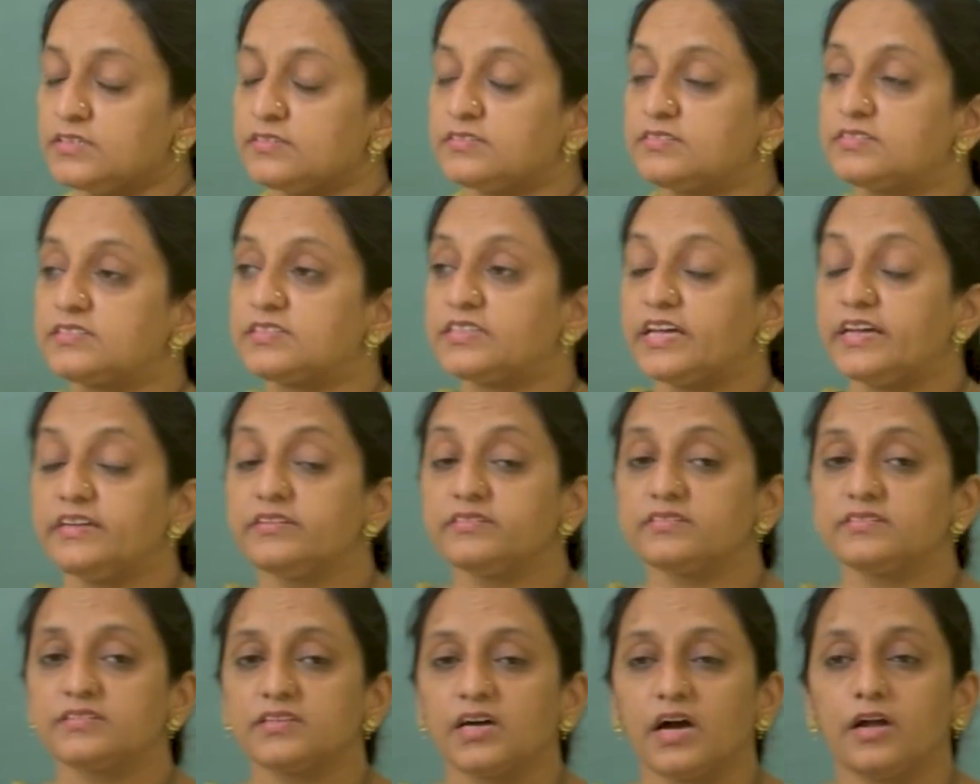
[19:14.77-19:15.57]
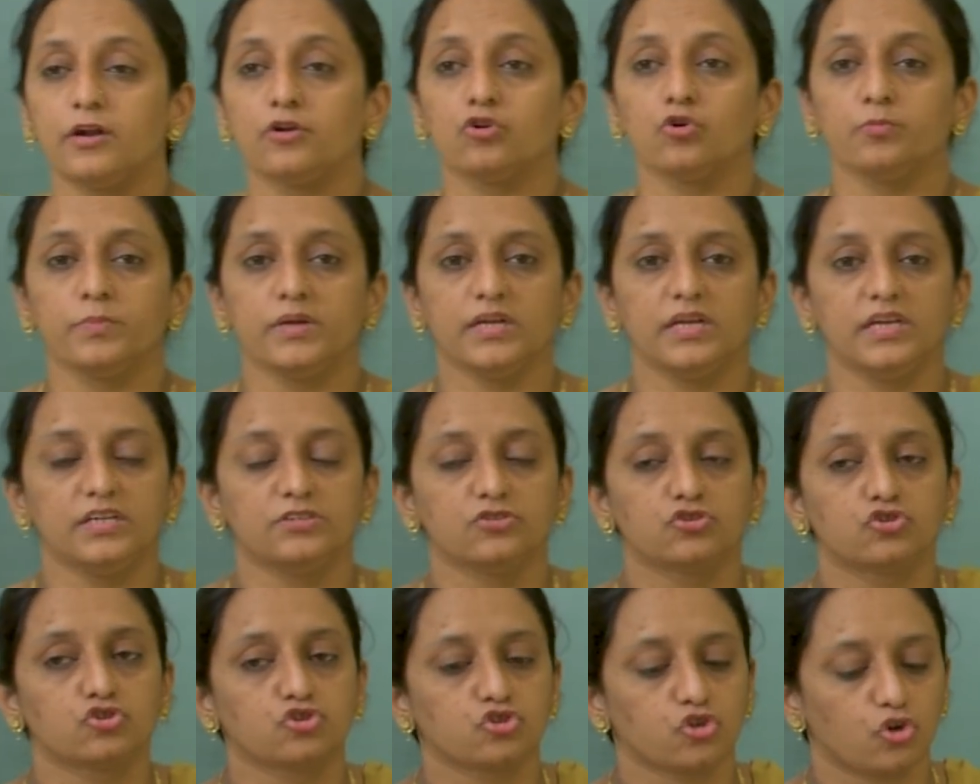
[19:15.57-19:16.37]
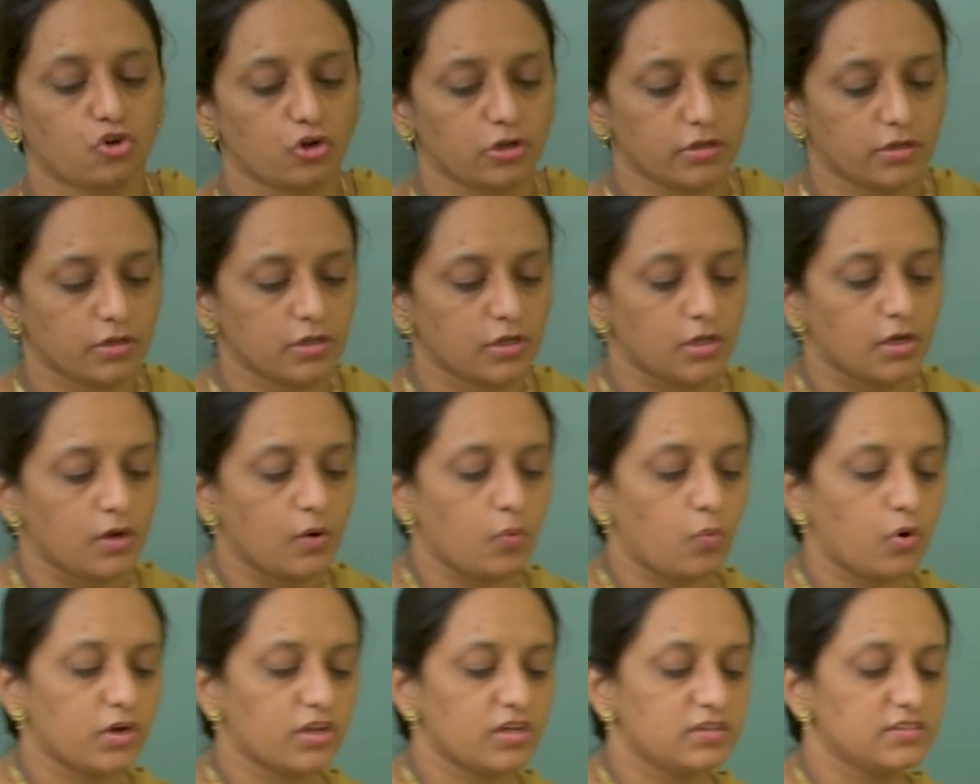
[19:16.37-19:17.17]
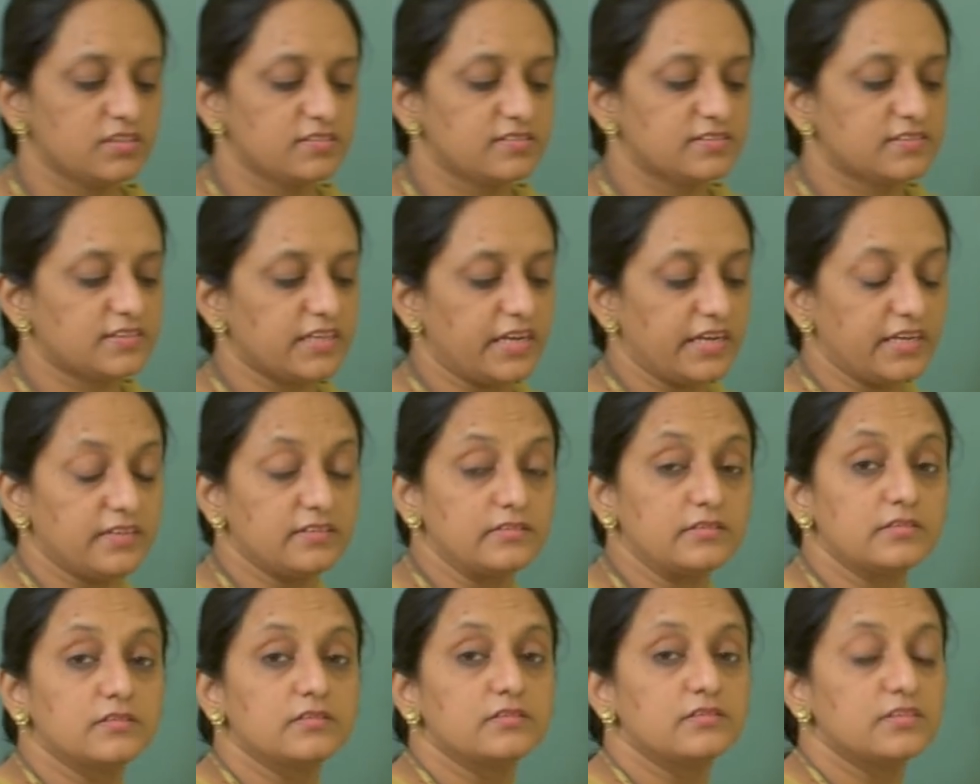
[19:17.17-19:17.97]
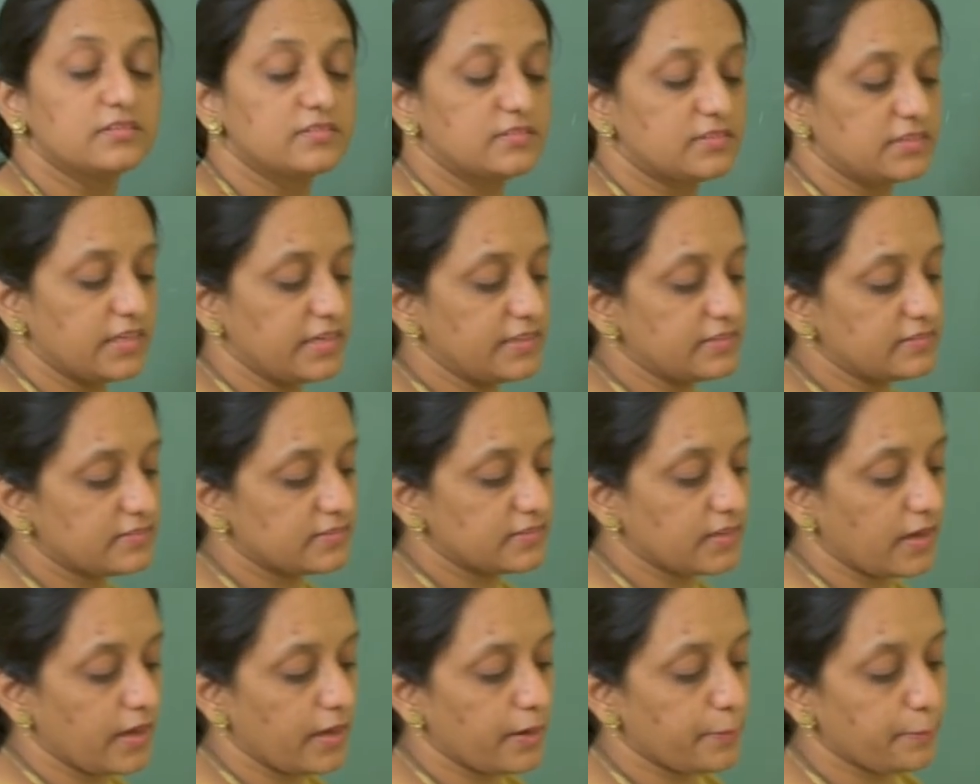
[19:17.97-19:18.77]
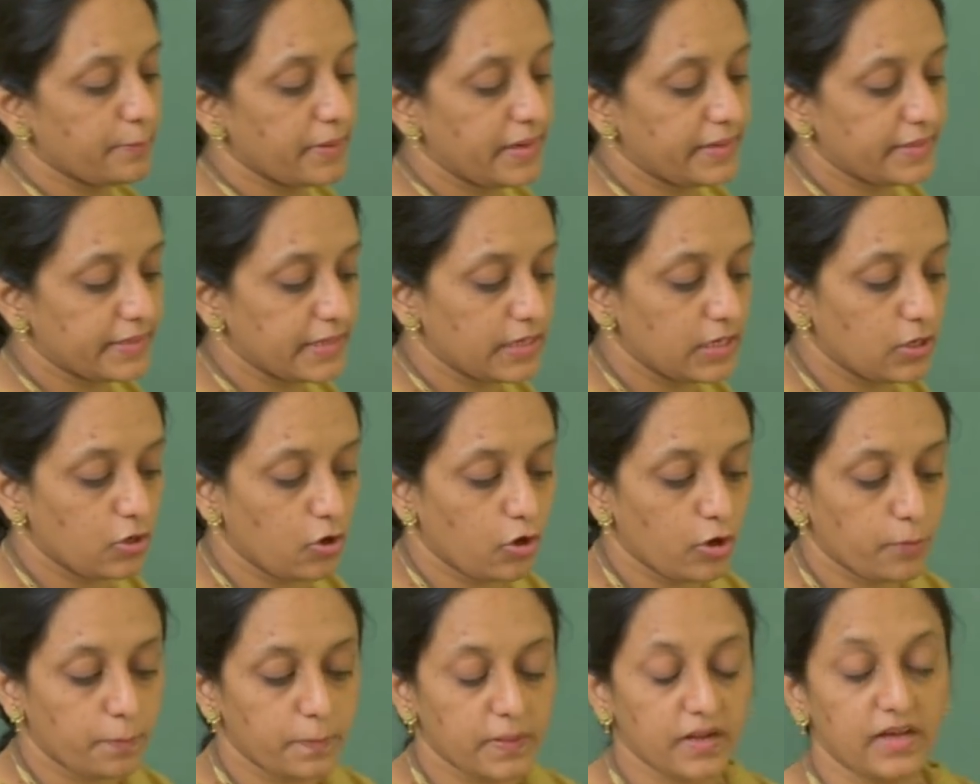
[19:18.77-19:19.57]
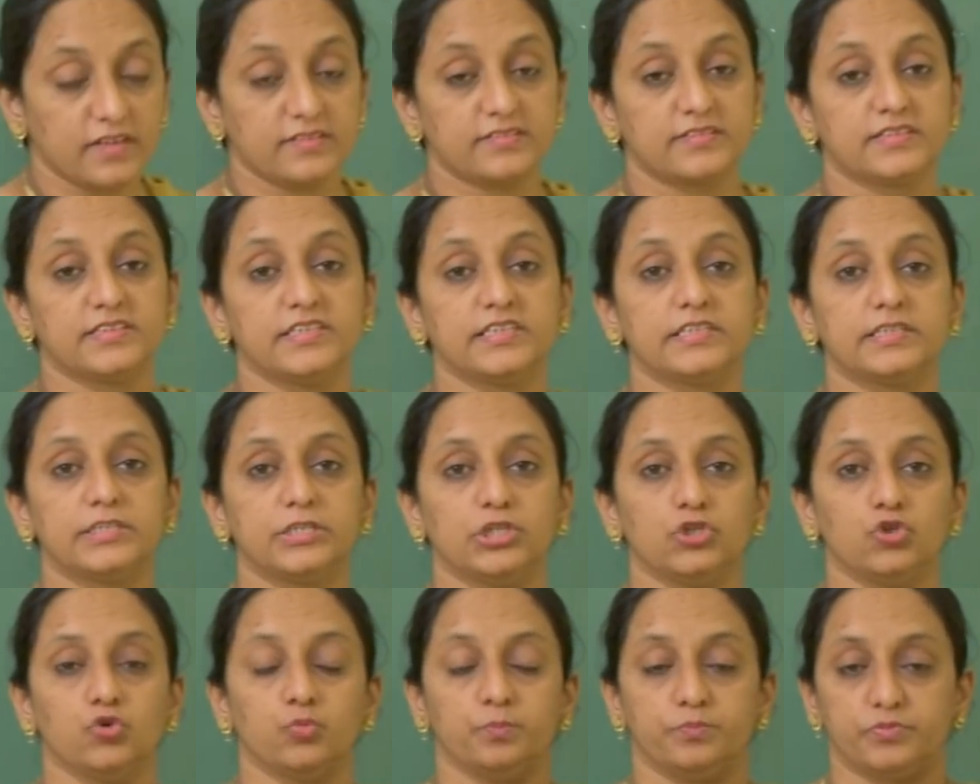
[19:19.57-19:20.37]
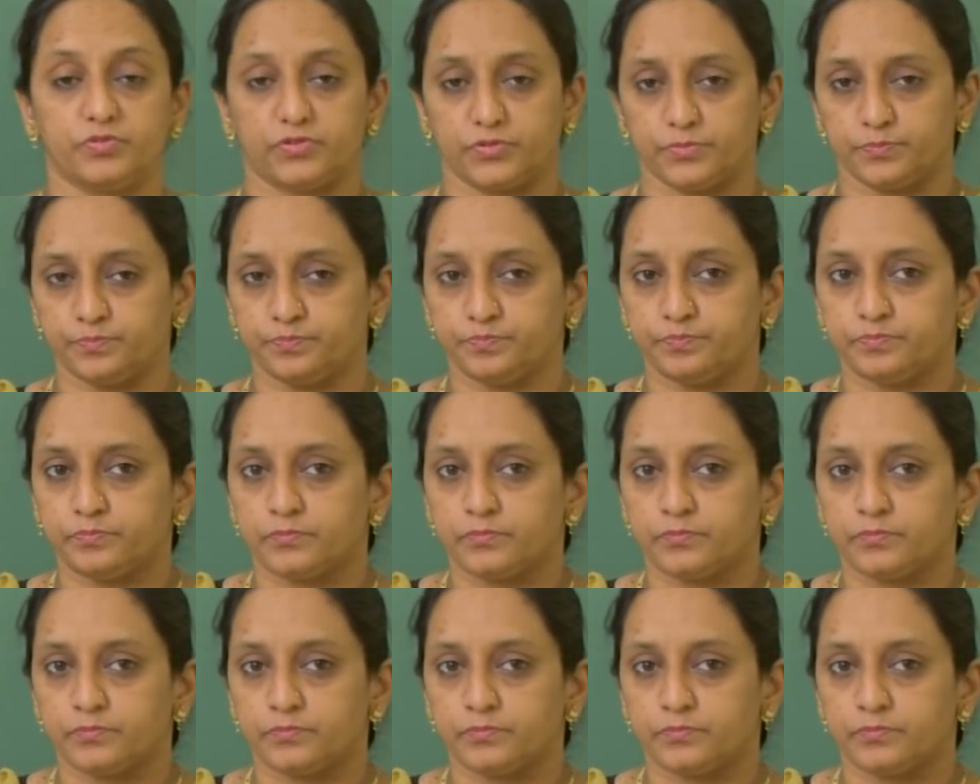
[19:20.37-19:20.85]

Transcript: Stents are to be installed. What are the stents? The stents are metal or plastic tubes.